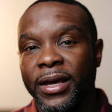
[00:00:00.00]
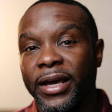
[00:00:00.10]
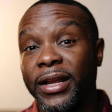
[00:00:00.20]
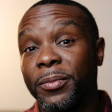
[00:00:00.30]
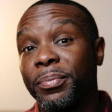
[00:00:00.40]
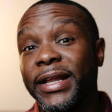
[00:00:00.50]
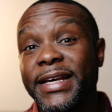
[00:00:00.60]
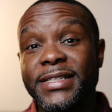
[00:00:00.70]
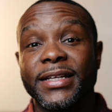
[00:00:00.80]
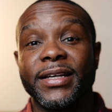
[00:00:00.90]
and then
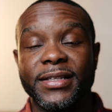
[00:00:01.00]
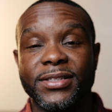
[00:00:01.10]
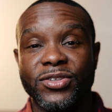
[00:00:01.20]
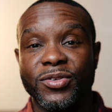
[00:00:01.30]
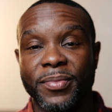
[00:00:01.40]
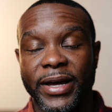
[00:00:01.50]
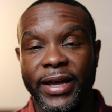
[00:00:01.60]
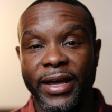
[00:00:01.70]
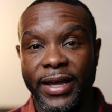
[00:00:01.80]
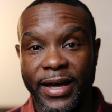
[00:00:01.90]
place it into my
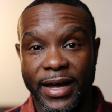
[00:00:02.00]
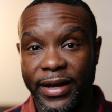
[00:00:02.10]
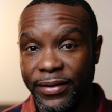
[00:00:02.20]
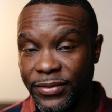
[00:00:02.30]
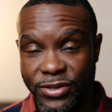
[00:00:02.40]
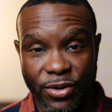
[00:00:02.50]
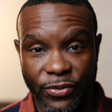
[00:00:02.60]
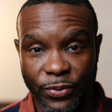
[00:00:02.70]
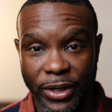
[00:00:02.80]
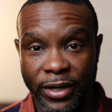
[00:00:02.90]
AI
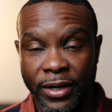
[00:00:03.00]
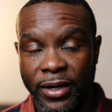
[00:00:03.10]
software.